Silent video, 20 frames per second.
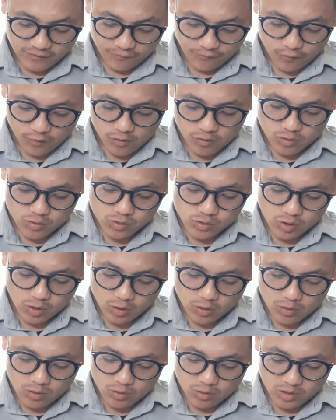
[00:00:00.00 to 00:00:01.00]
For
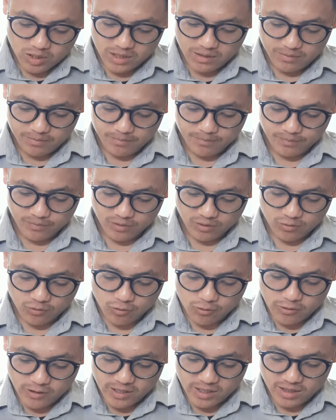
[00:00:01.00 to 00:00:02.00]
though him,
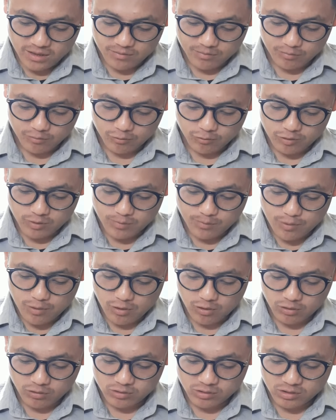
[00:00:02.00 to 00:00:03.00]
through him we
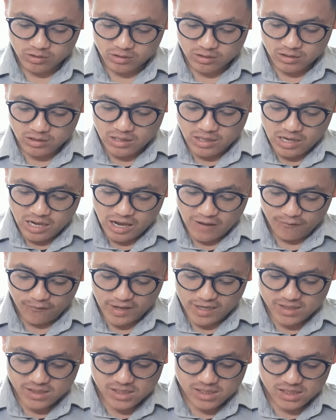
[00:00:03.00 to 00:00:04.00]
brought, have
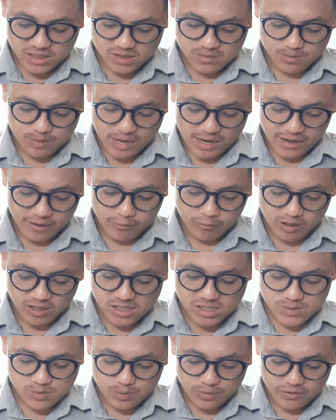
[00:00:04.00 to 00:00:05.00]
access by
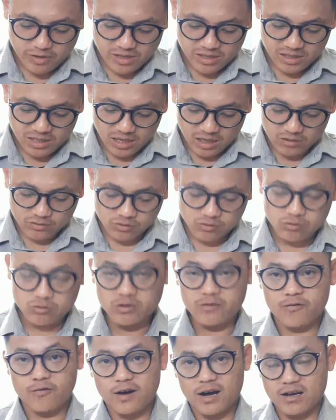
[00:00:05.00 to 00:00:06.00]
one Spirit unto
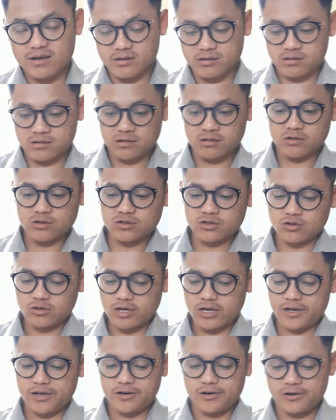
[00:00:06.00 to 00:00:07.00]
the Father." So
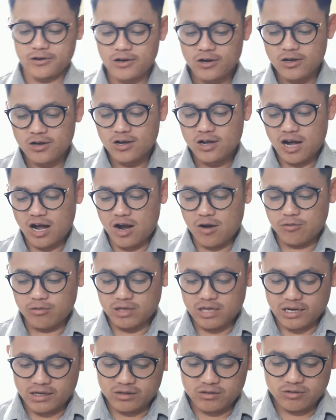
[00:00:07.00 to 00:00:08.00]
here, I
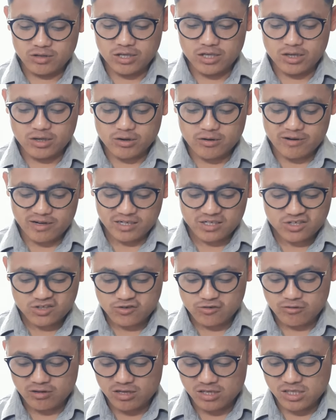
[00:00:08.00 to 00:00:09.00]
would like to encourage
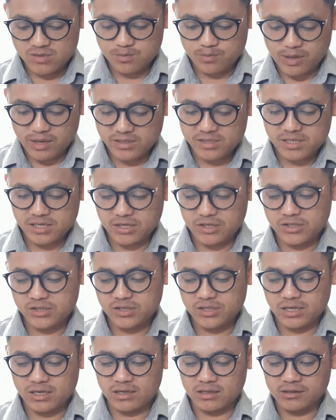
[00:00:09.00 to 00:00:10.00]
through this
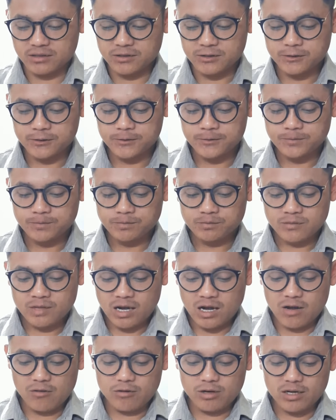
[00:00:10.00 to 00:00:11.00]
passage that
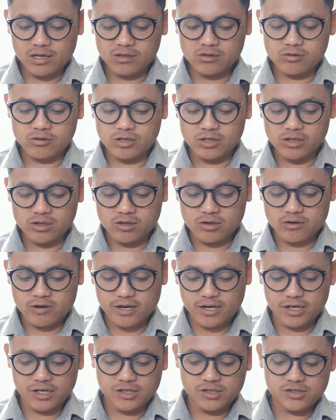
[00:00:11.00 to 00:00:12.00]
I would like to
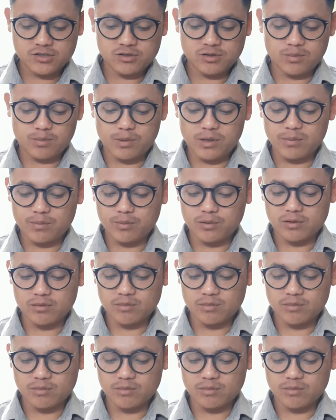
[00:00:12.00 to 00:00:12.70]
encourage to the people,